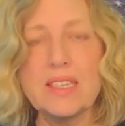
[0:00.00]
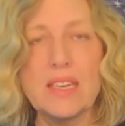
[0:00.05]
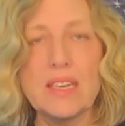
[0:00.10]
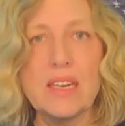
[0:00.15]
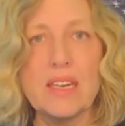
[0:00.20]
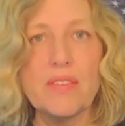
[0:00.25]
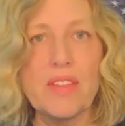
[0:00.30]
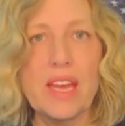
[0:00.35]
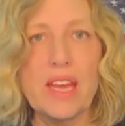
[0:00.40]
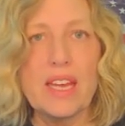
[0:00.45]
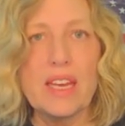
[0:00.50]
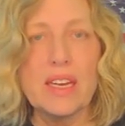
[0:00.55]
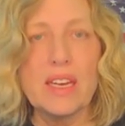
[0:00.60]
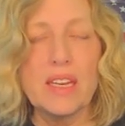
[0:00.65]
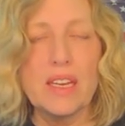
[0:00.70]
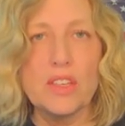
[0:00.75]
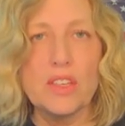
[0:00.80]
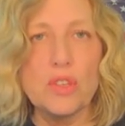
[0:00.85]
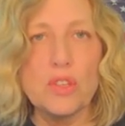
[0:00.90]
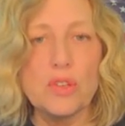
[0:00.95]
seeing if they
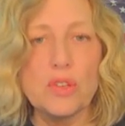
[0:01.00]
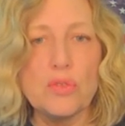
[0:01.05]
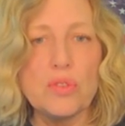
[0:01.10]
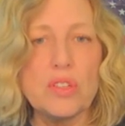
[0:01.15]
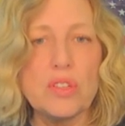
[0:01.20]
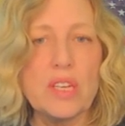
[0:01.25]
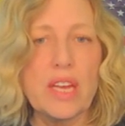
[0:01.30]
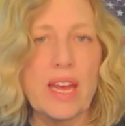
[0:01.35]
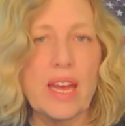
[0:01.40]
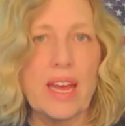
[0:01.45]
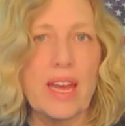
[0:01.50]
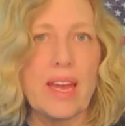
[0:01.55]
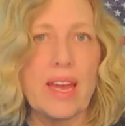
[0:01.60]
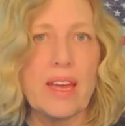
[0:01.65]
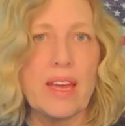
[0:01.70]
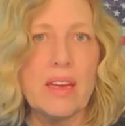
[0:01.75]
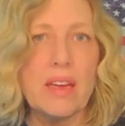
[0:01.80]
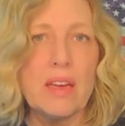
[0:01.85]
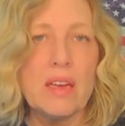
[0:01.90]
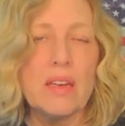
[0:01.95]
can induce
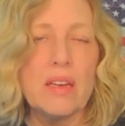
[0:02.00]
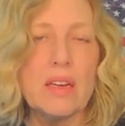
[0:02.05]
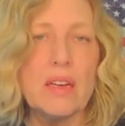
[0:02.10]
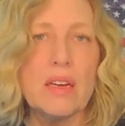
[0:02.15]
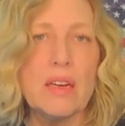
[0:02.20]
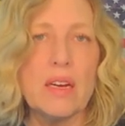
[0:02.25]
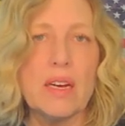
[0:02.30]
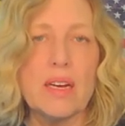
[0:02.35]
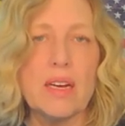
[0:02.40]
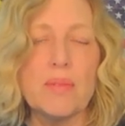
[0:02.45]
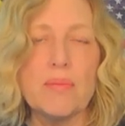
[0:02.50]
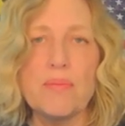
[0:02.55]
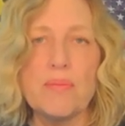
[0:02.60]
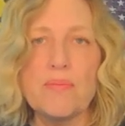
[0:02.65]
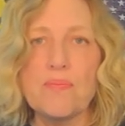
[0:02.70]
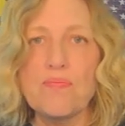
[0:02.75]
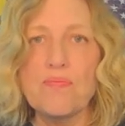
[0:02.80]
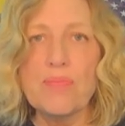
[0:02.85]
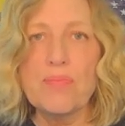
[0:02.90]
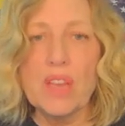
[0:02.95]
a
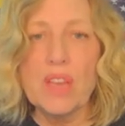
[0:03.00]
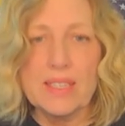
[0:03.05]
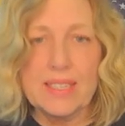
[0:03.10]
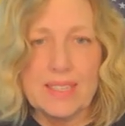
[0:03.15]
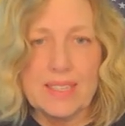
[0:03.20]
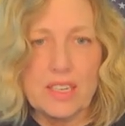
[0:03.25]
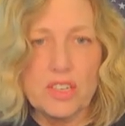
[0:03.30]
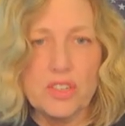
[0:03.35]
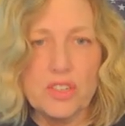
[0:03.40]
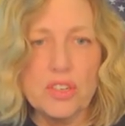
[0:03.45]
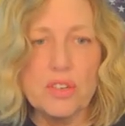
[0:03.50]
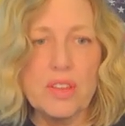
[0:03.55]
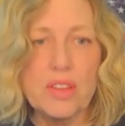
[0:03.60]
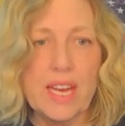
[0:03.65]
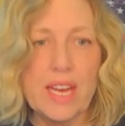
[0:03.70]
um, a seizure.